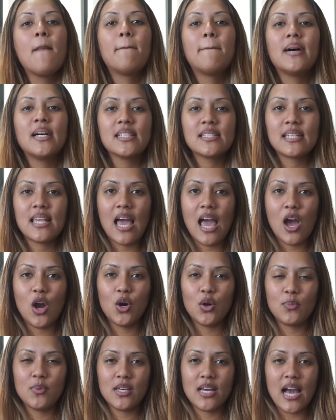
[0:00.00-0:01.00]
But I
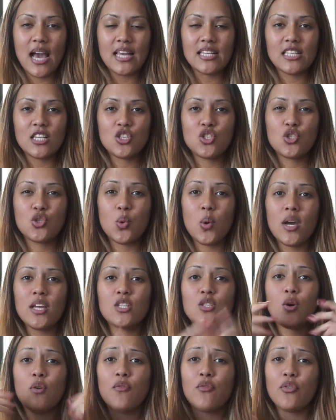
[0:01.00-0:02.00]
hope you guys enjoy.
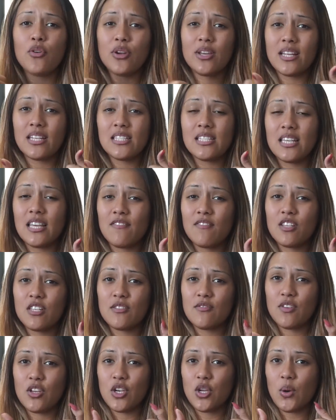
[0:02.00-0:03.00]
Don't forget to give this
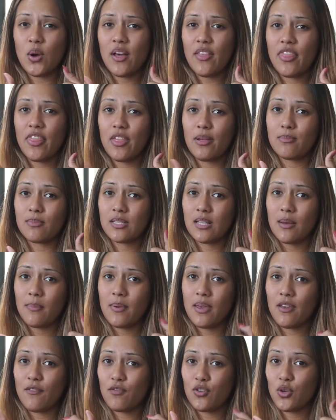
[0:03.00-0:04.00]
video a thumbs
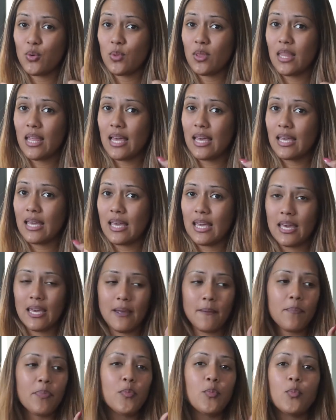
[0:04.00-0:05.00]
up if you like
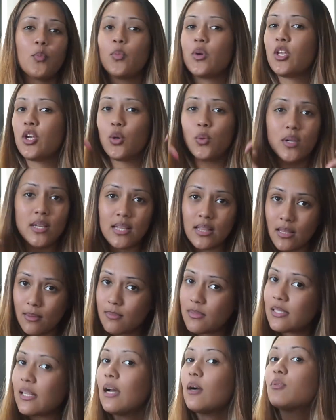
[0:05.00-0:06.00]
it. We don't need
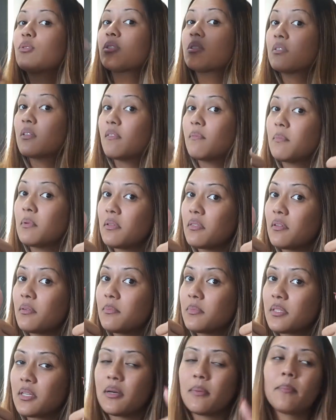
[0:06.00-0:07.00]
thumbs down, just give me a
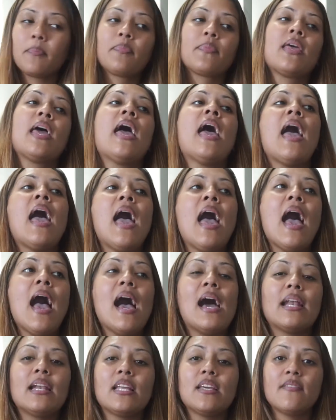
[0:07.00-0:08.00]
thumbs up.
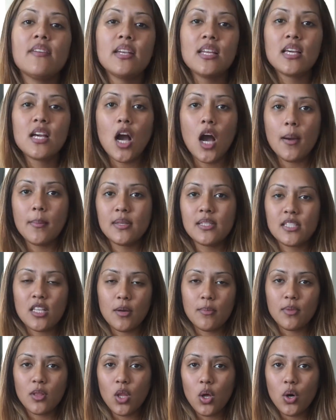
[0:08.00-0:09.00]
And leave any comments
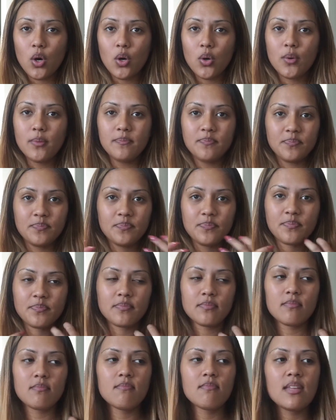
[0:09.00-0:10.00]
down below.
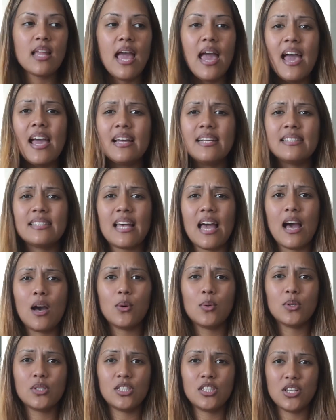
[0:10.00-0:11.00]
And
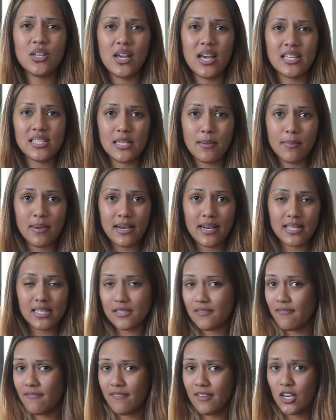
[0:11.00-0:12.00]
I will see you guys in my
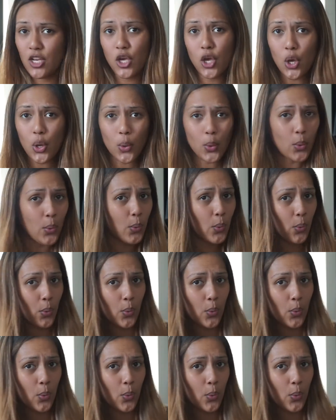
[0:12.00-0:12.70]
next video.